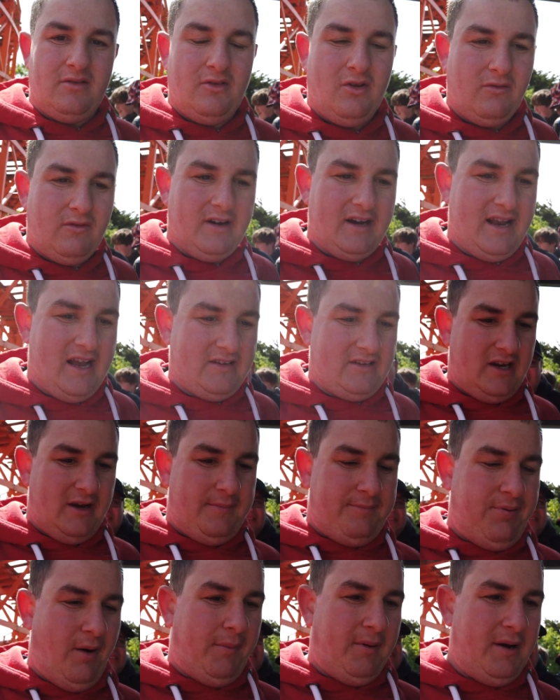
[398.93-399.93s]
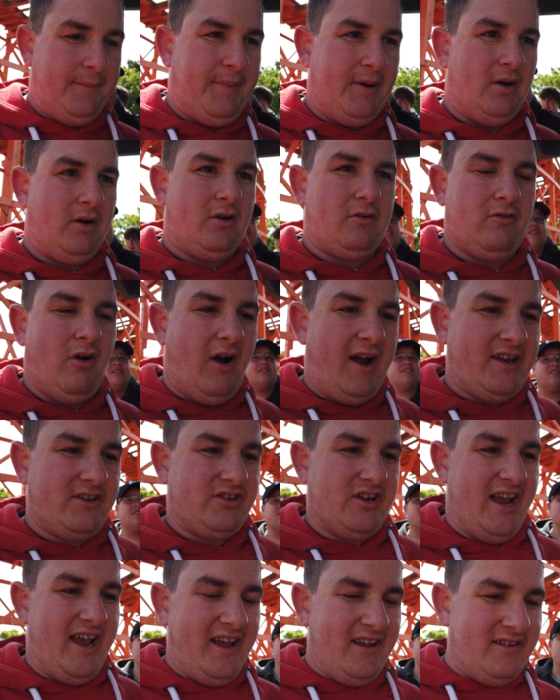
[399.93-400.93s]
not really actually properly been on a
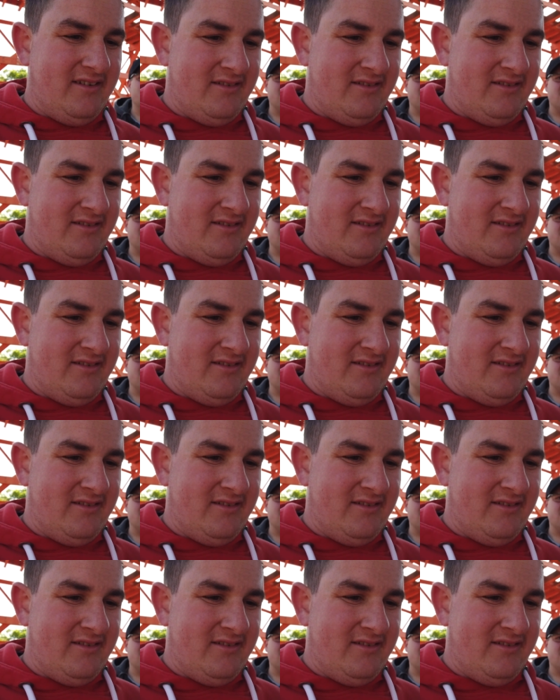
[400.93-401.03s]
ride yet.